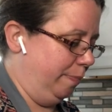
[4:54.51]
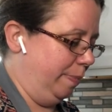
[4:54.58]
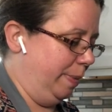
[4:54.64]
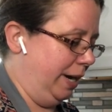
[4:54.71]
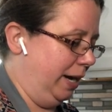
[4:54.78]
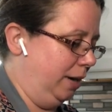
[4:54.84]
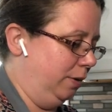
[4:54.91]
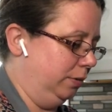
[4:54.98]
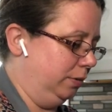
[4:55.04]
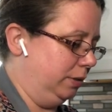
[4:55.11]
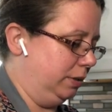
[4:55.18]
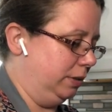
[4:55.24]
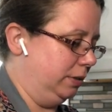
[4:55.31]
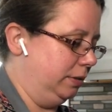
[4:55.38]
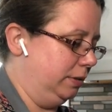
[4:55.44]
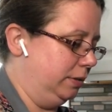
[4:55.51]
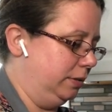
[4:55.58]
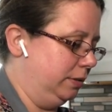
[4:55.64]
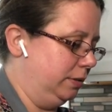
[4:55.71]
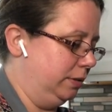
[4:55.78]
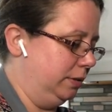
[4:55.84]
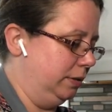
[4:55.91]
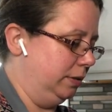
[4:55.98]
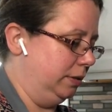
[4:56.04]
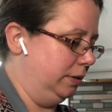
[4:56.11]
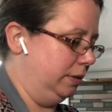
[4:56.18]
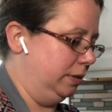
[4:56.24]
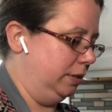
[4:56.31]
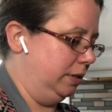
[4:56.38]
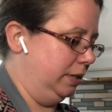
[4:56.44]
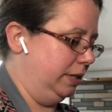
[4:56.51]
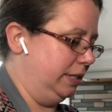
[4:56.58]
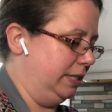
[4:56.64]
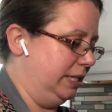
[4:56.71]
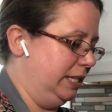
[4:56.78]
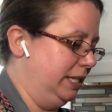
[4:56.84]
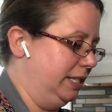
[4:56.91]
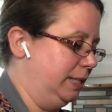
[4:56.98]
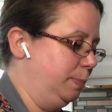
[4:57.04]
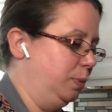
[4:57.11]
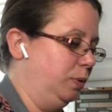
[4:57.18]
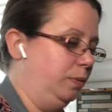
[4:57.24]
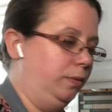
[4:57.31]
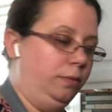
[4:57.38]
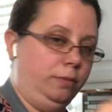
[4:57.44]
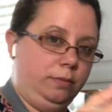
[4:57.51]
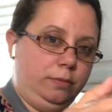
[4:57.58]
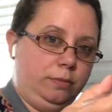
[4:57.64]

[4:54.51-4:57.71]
about a teaspoon